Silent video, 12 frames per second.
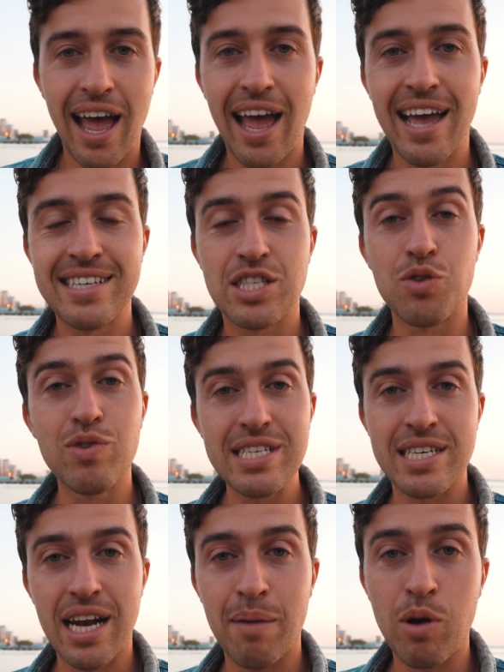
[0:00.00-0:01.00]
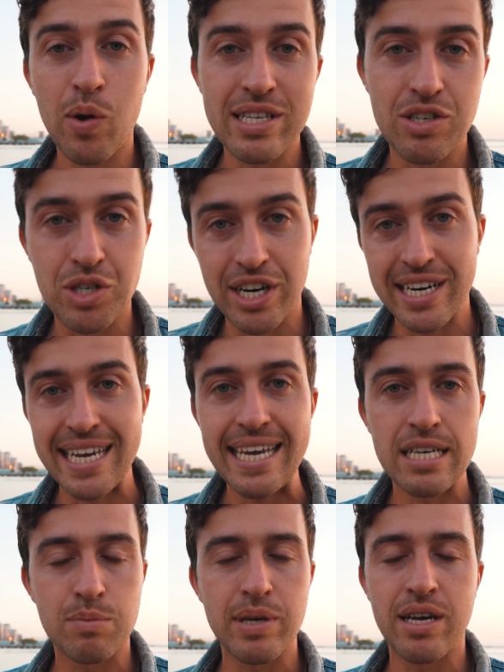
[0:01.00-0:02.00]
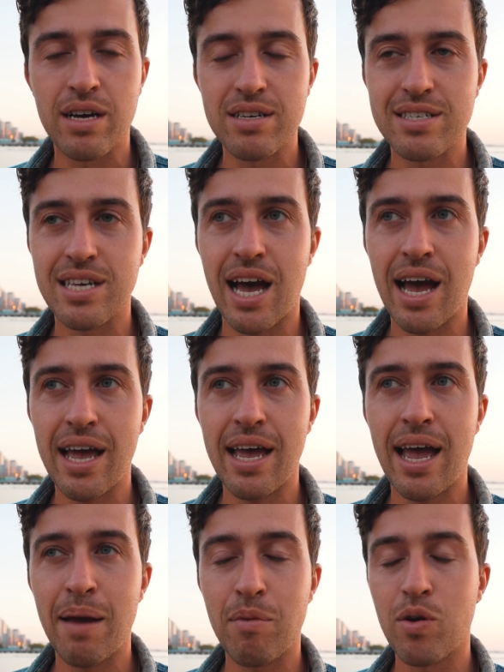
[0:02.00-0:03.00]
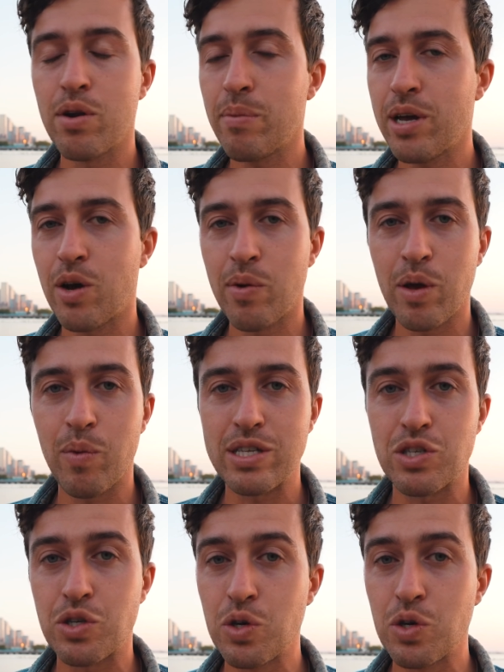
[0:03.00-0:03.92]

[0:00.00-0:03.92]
And the reason I'm going to Turkey is because I am going to be going with